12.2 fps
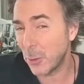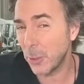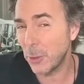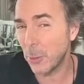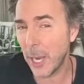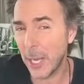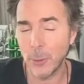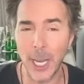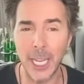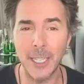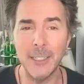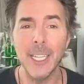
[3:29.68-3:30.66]
to a Duran
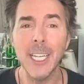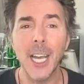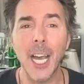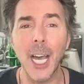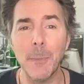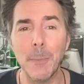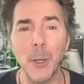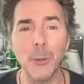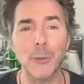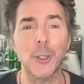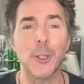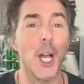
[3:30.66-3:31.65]
Duran uh,
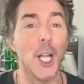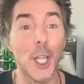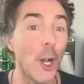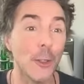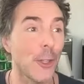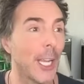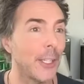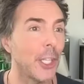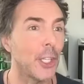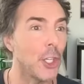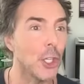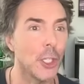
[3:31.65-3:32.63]
poster alongside The
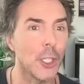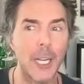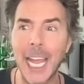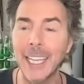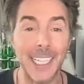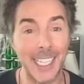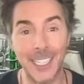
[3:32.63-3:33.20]
Cure and The